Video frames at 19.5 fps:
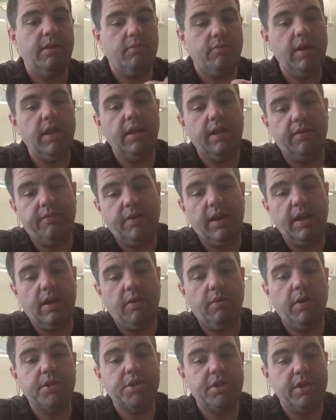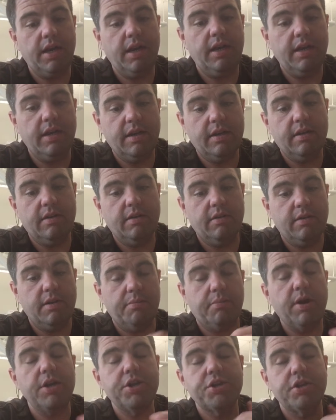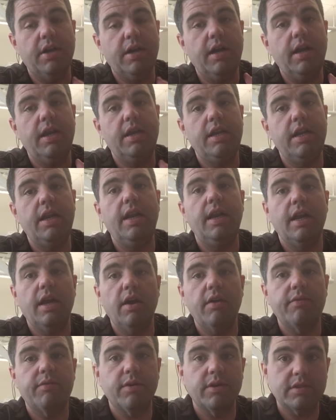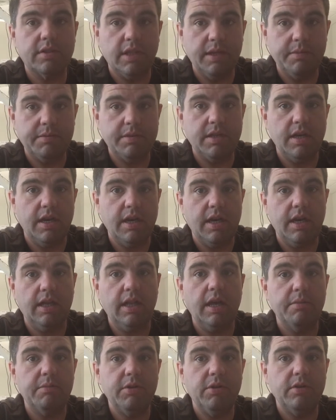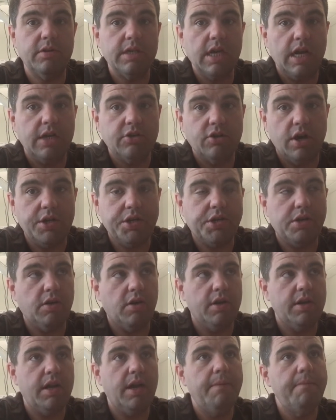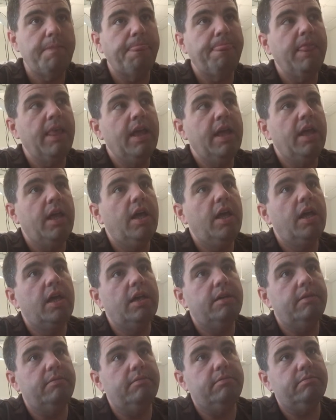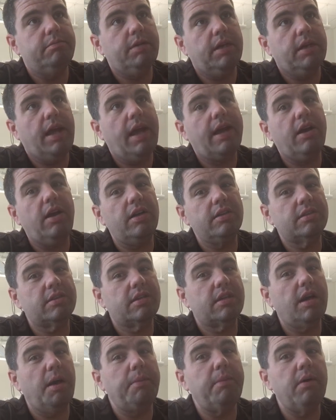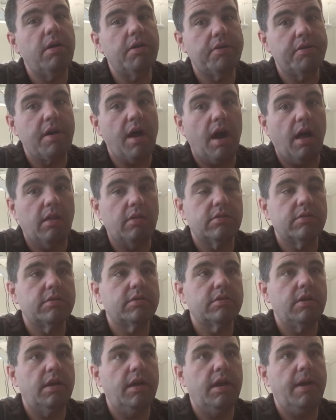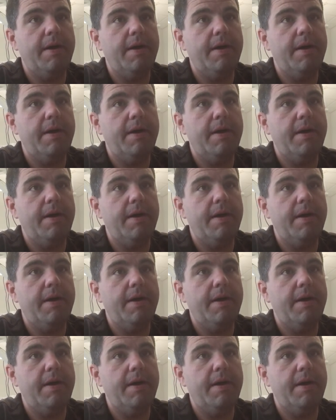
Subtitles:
really to find out what you needed, the pressure you need to go for a sleep study and let them do a titration on you. But that costs a couple $100.